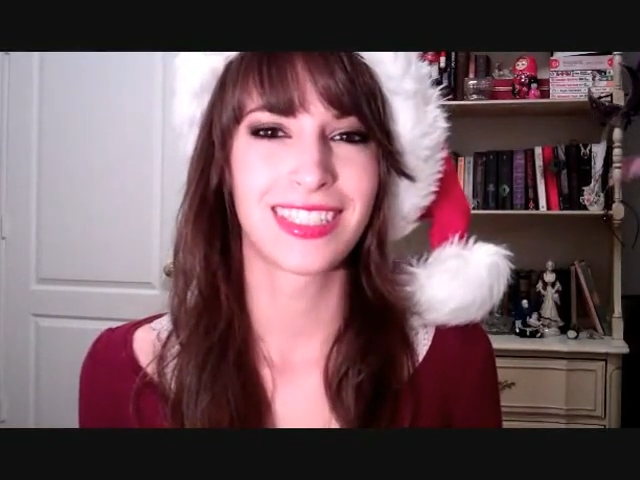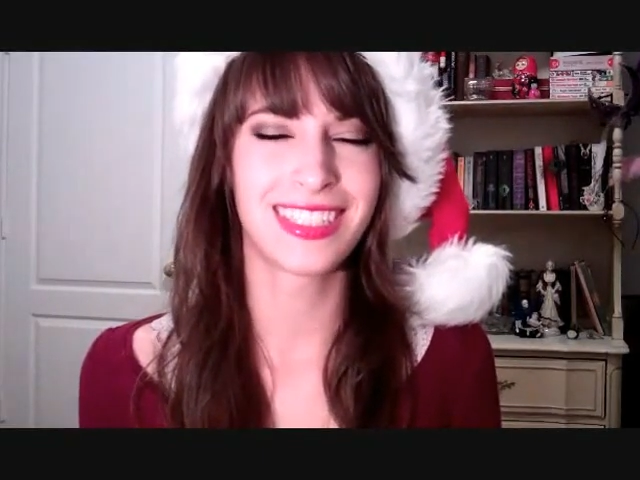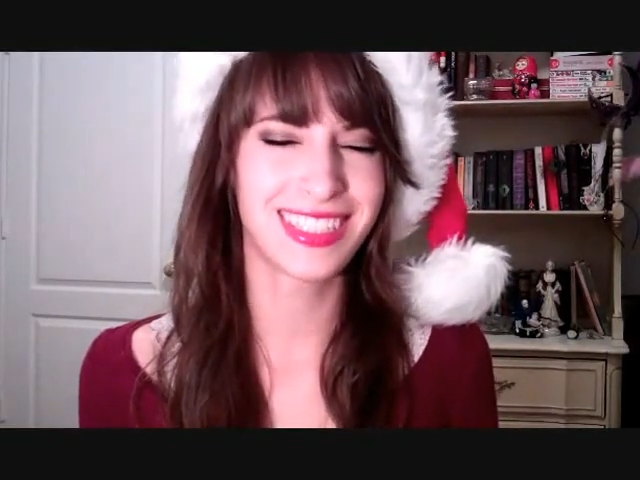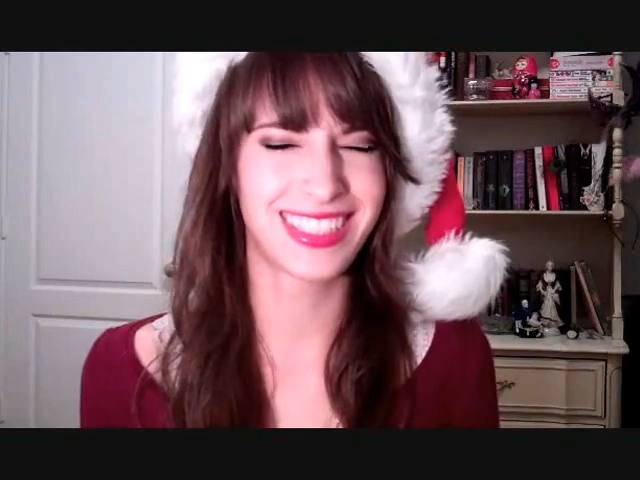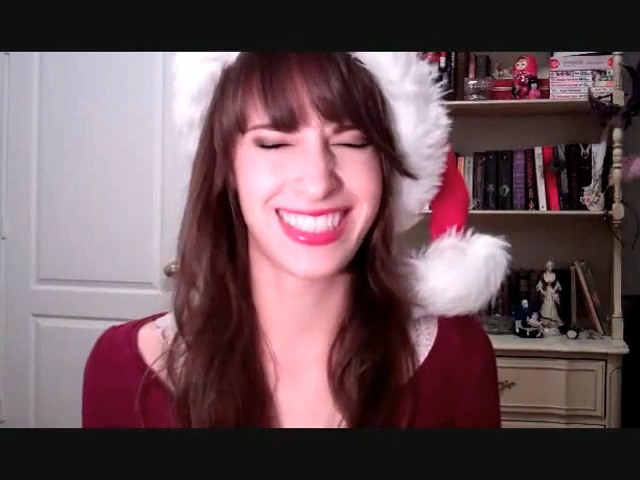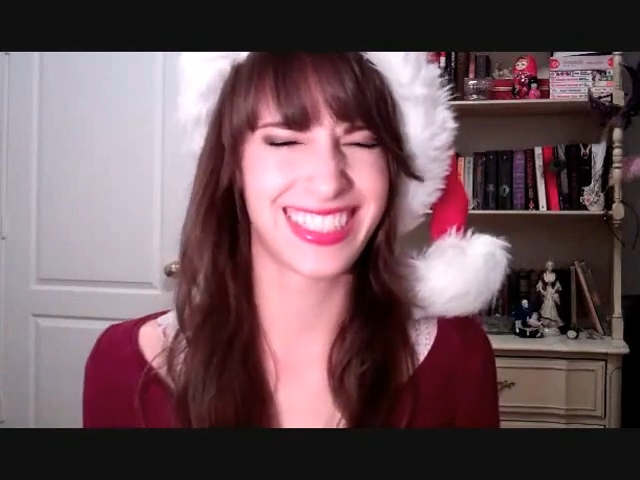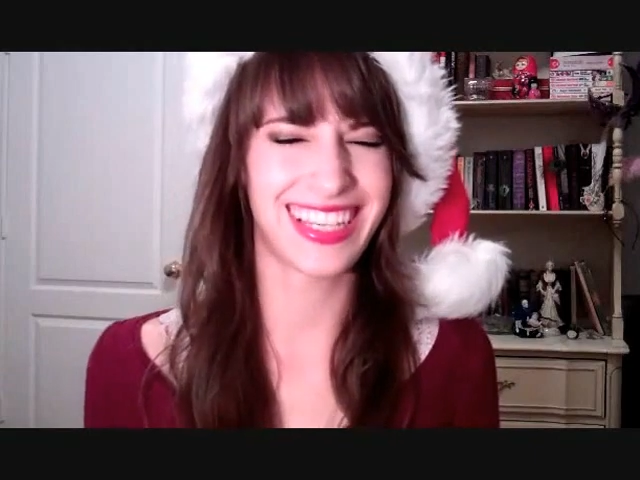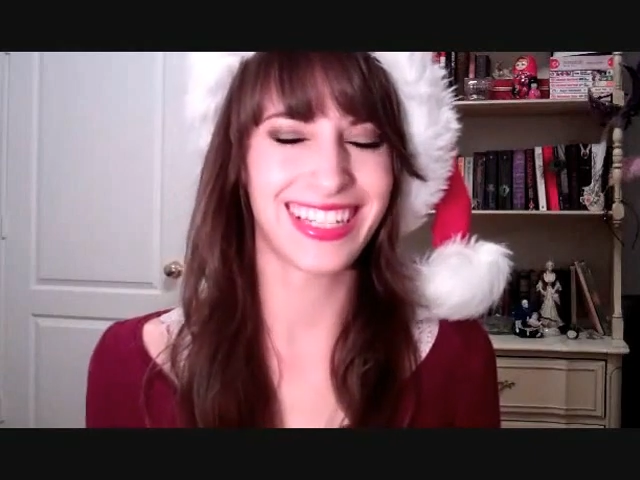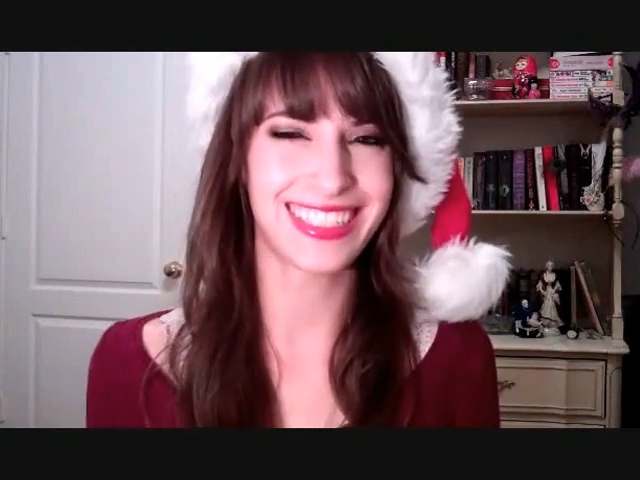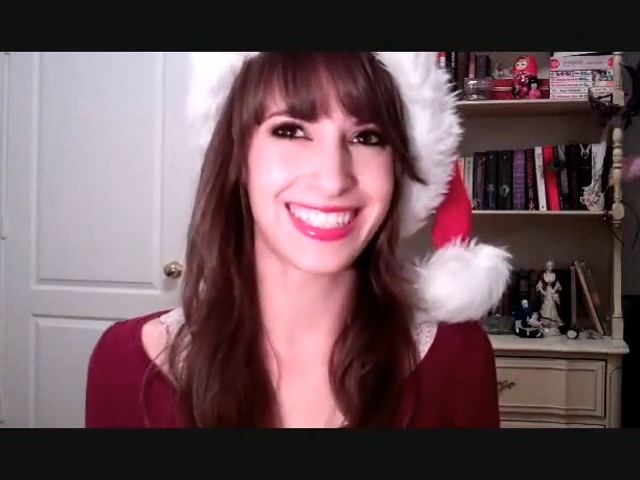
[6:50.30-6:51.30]
this is such a
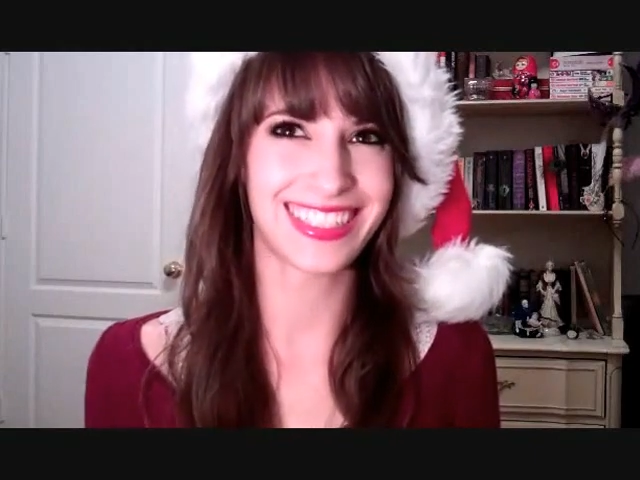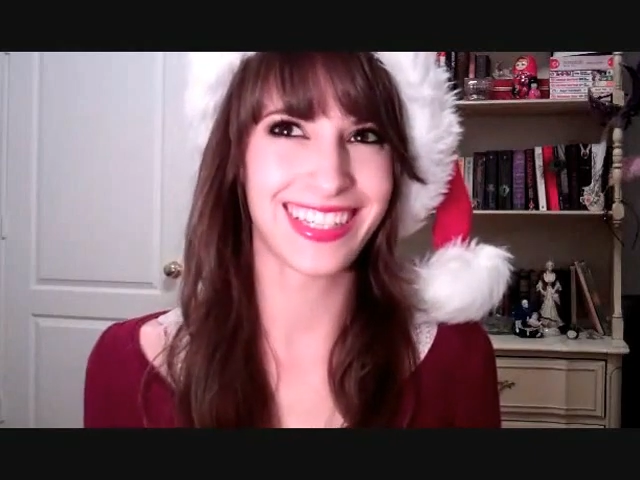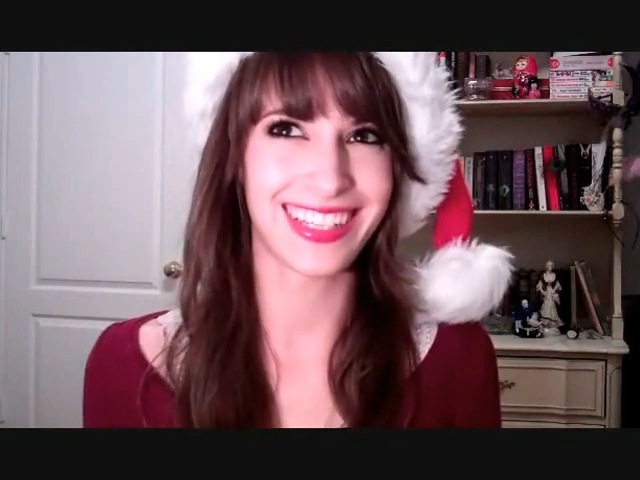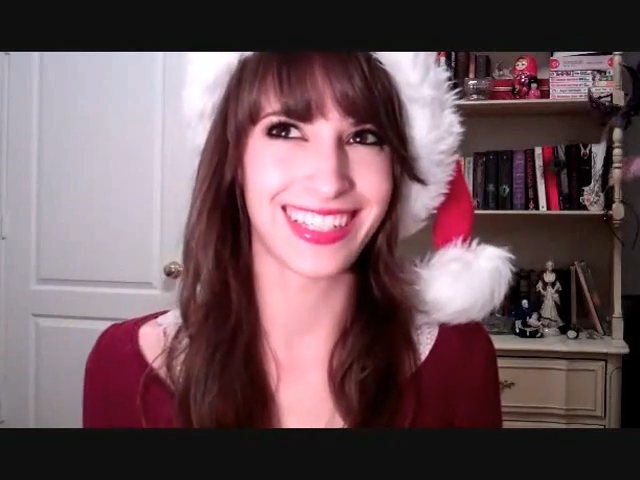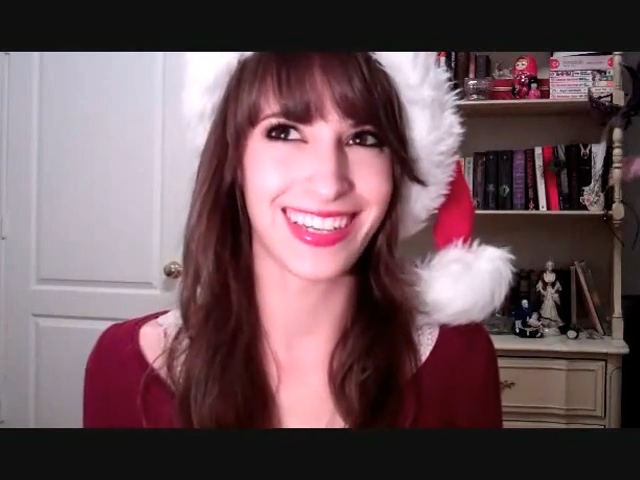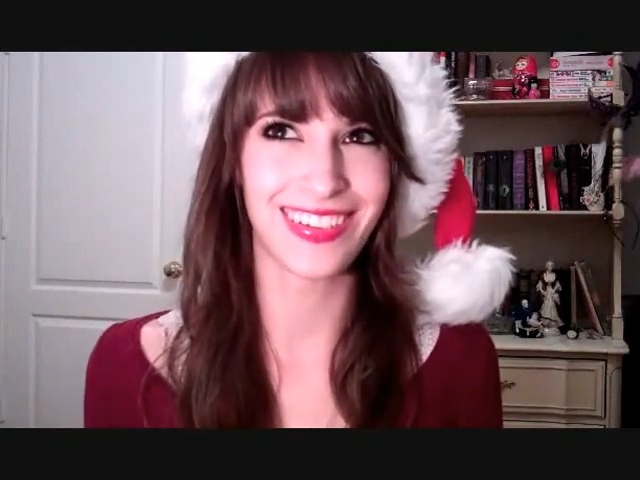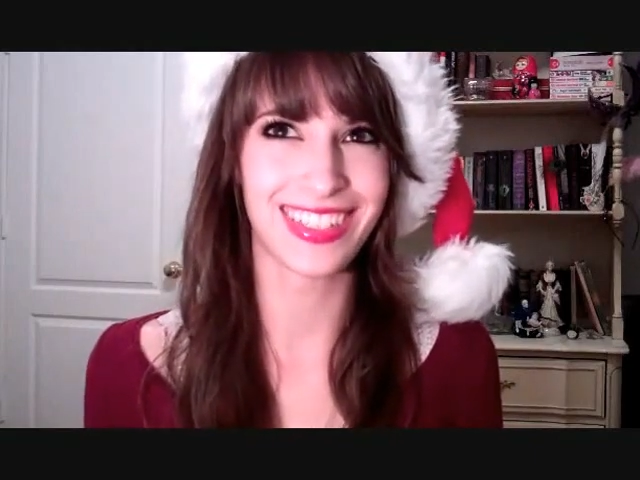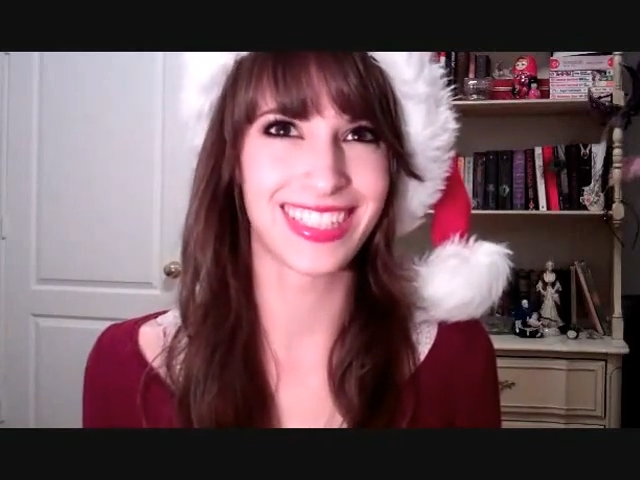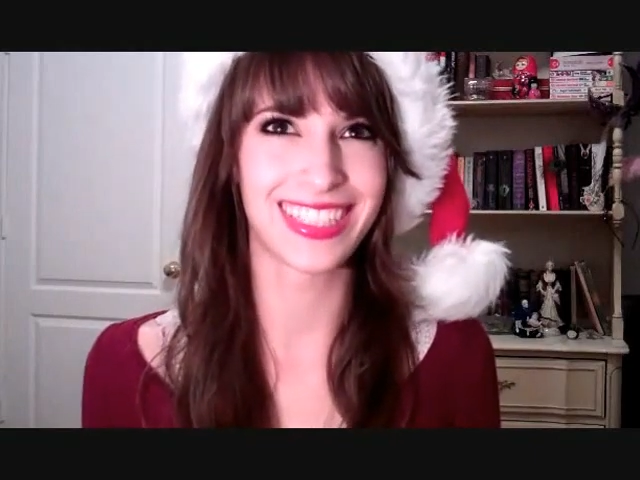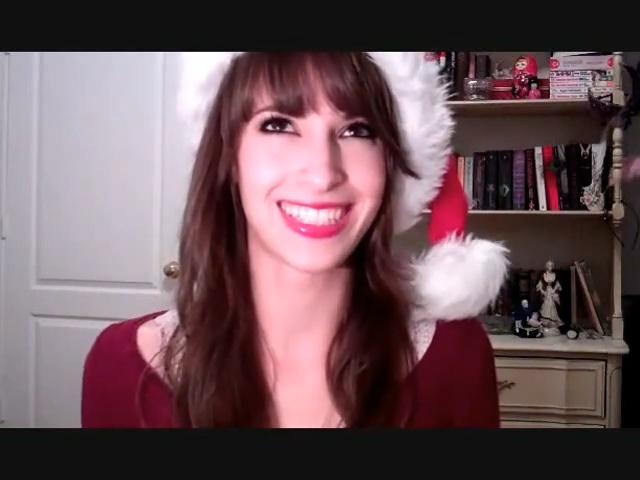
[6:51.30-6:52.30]
catchy song, I
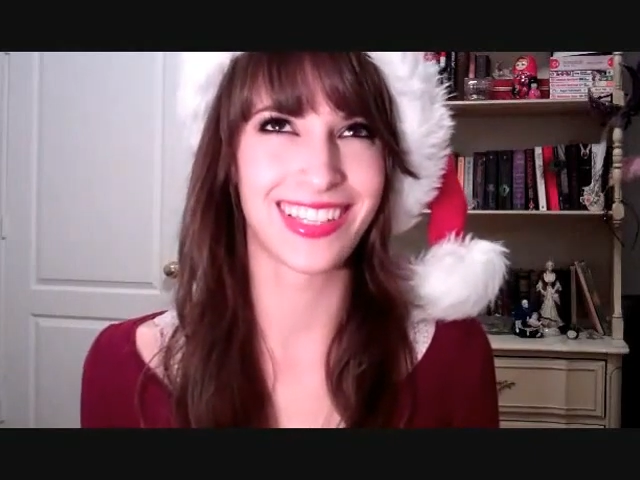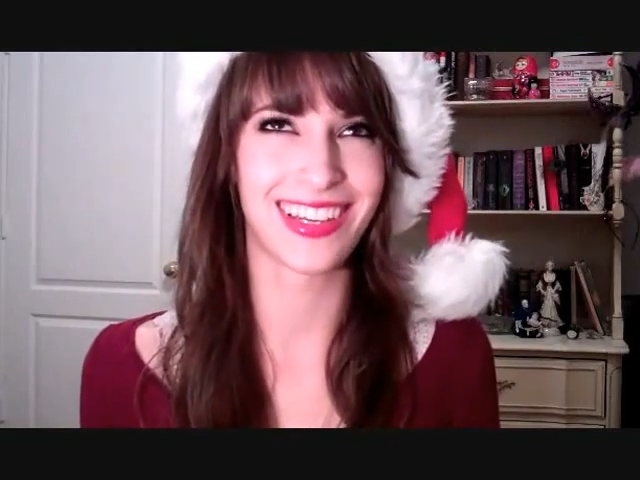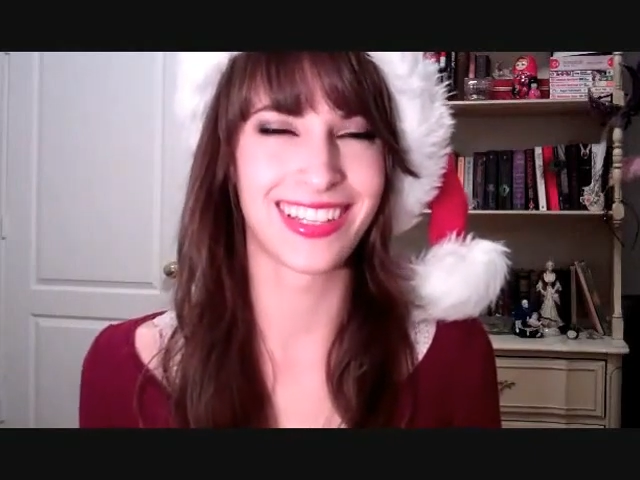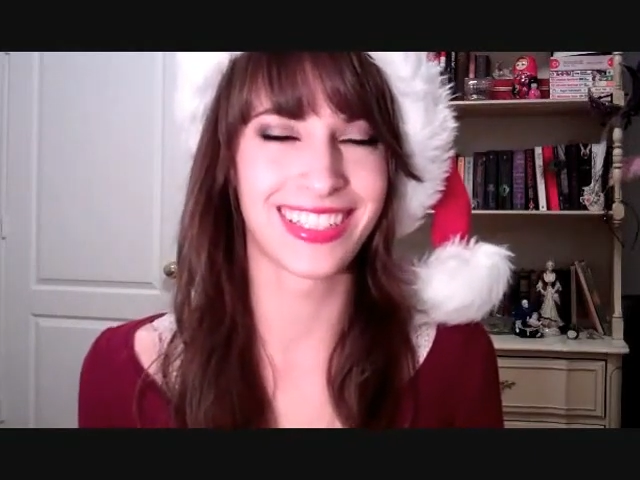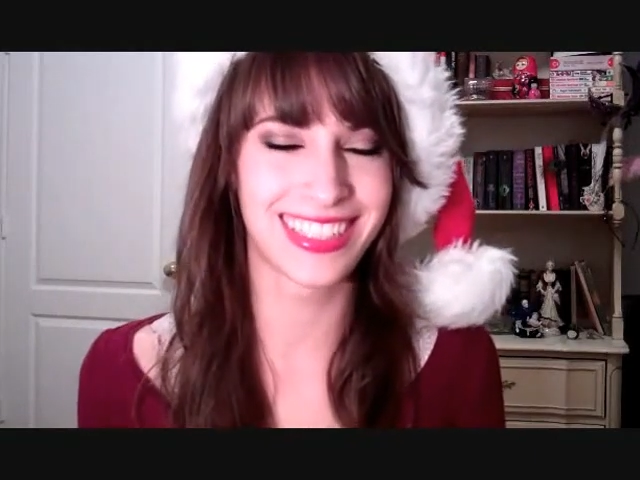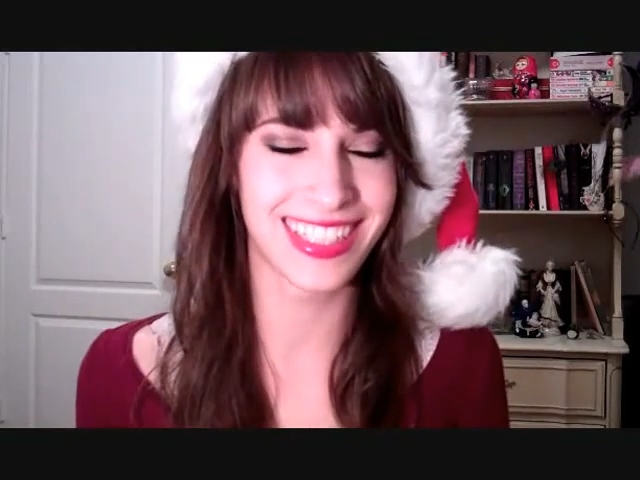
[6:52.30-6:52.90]
want this song,